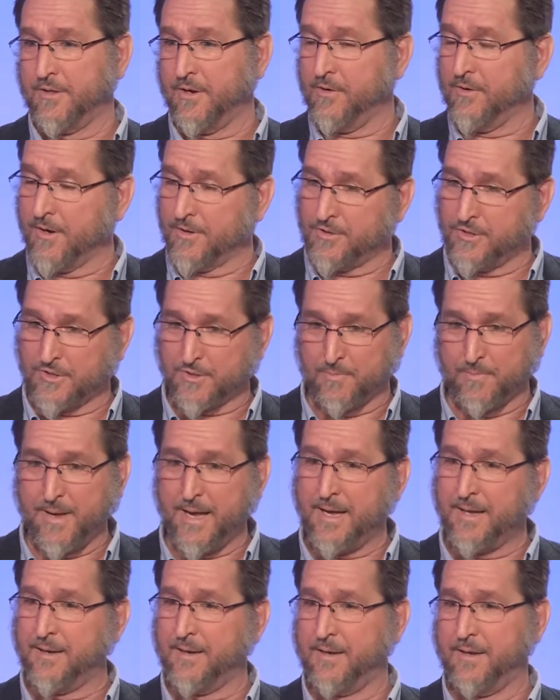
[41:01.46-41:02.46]
there are just
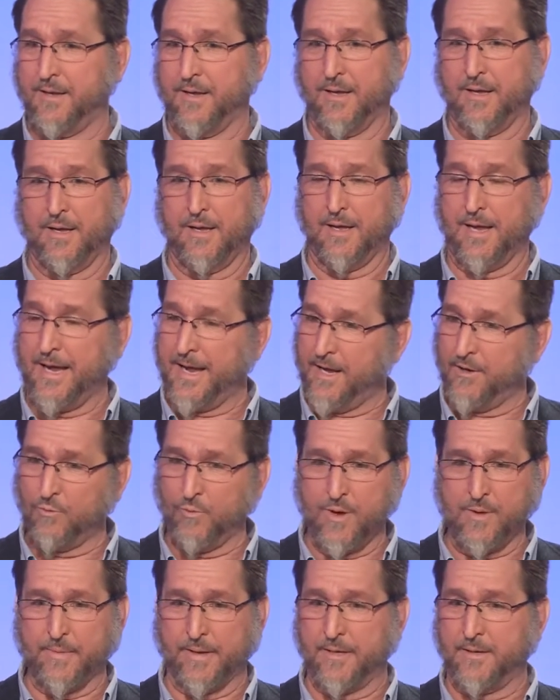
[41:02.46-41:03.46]
men and
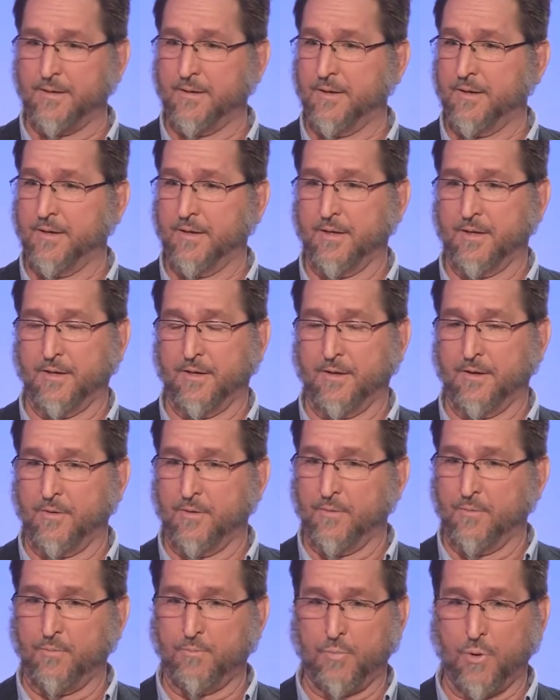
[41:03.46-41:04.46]
women
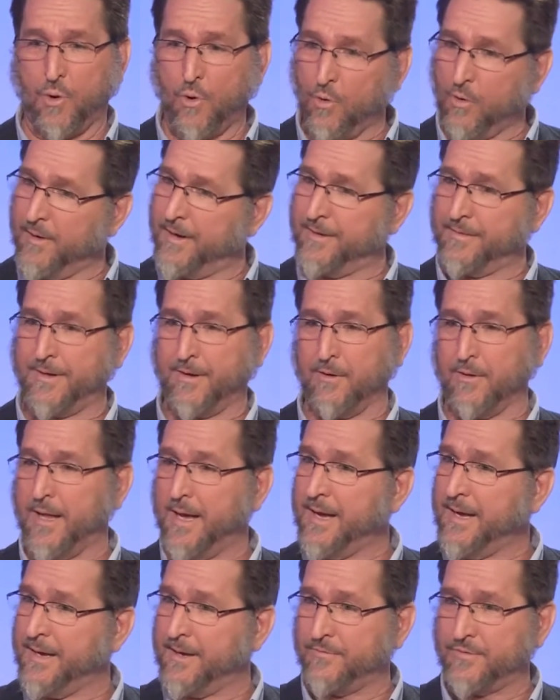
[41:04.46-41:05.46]
pouring their
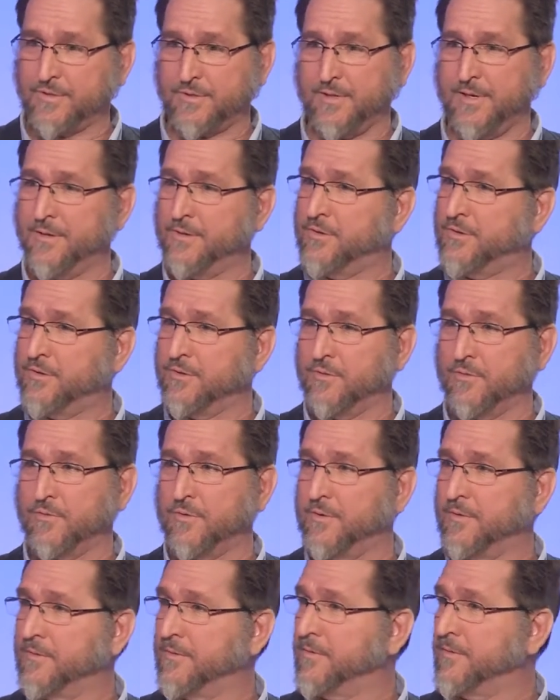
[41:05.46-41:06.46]
lives into
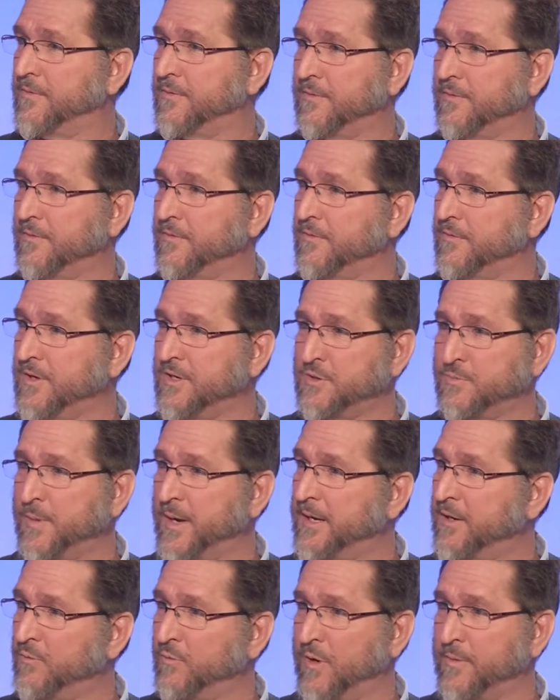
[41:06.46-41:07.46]
these
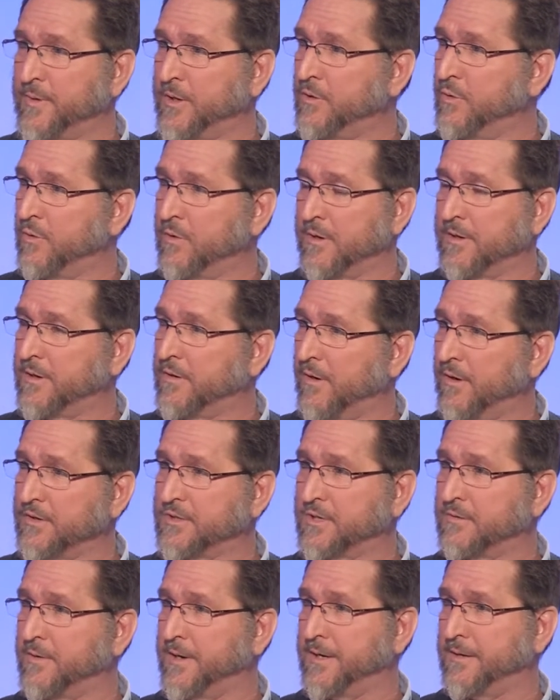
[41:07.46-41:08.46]
men and women who are
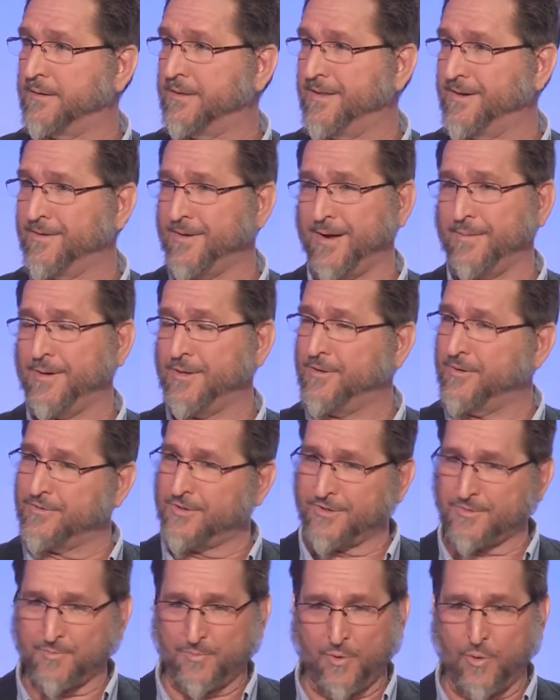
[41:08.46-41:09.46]
incarcerated. They're, I mean, they're
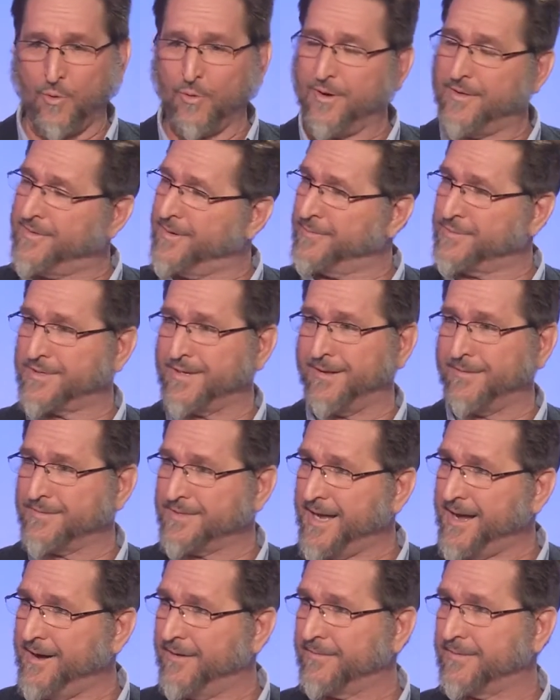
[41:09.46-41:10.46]
just pouring themselves
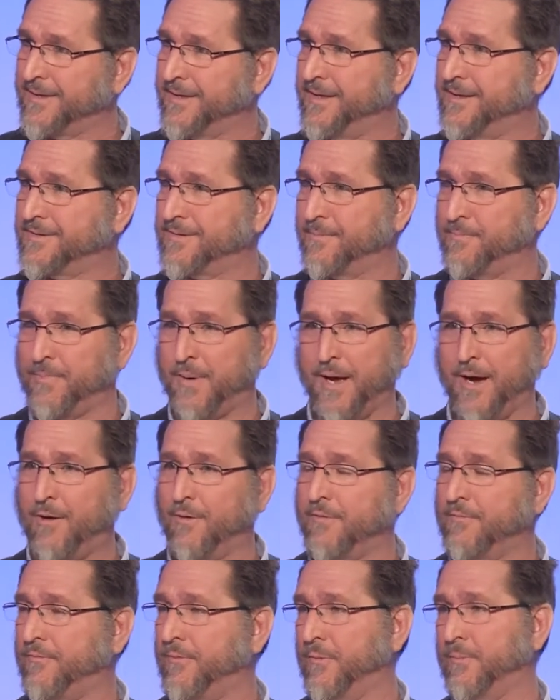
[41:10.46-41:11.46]
out. It's a
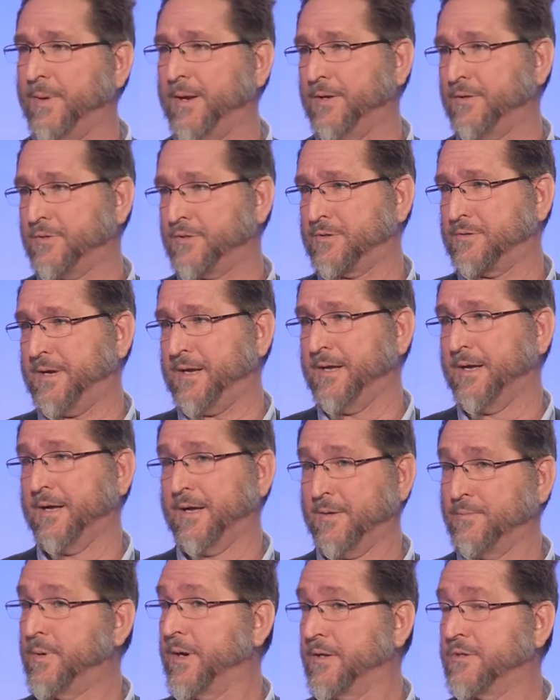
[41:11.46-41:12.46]
powerful ministry,
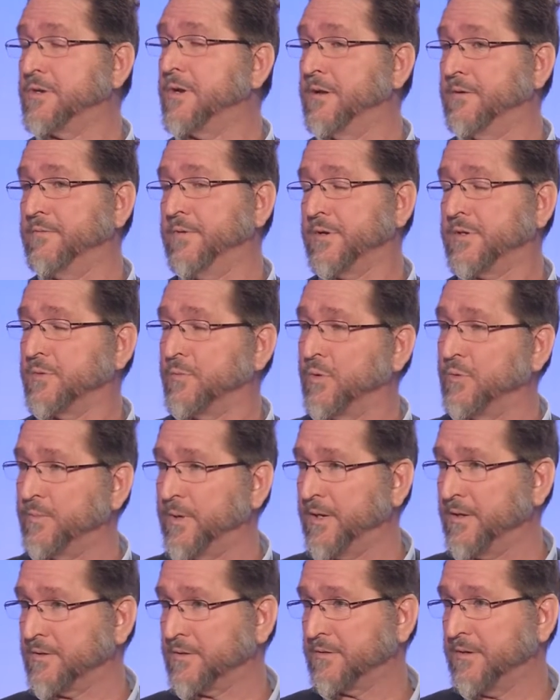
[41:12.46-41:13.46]
but it's an invisible
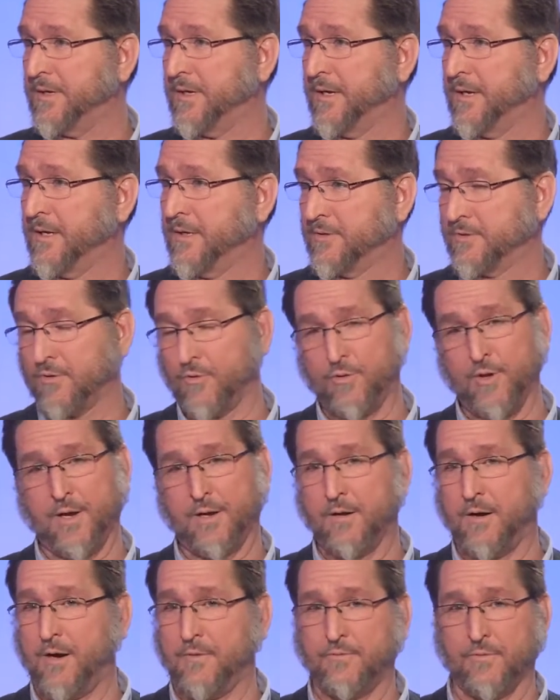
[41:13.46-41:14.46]
ministry. Yeah. So thank
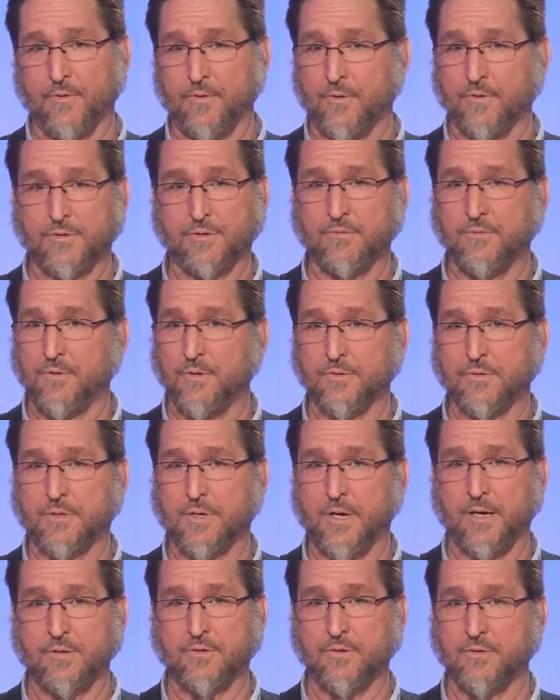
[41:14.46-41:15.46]
God for those, those
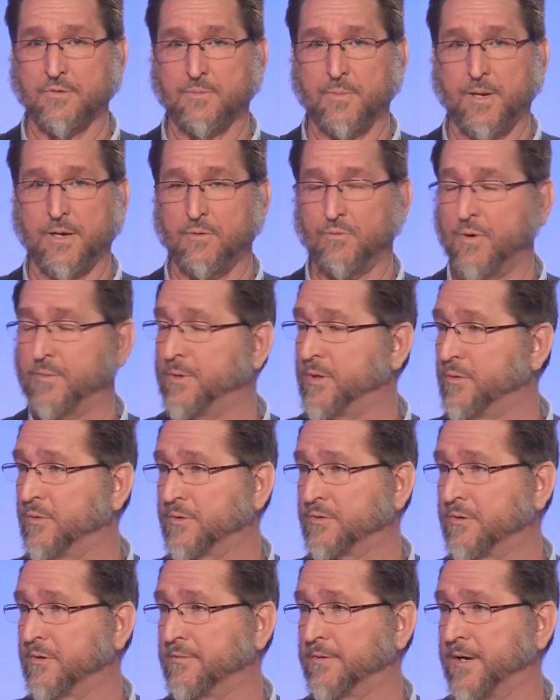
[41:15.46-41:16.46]
guys, those men and women who are
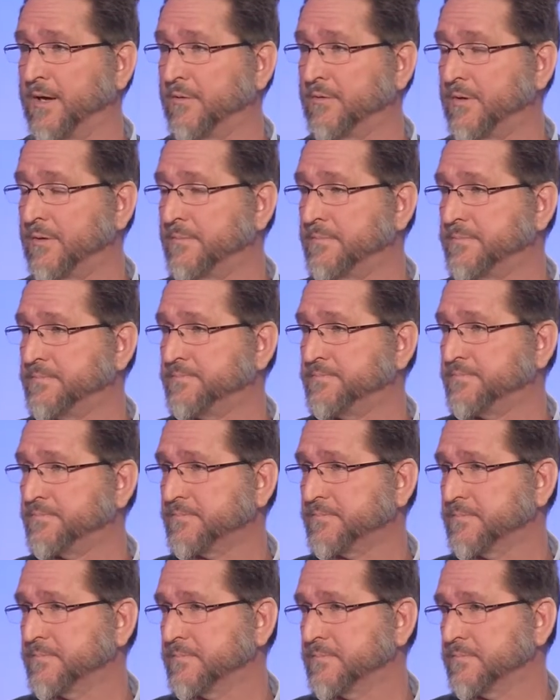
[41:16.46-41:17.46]
serving out there.
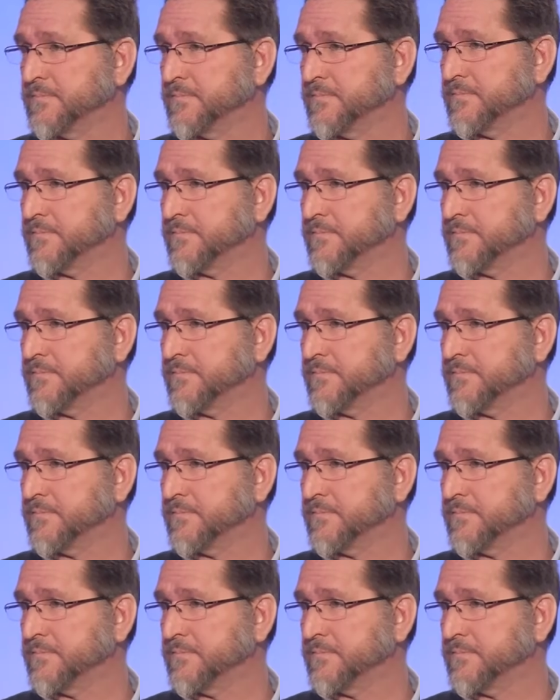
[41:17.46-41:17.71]
Absolutely, yeah.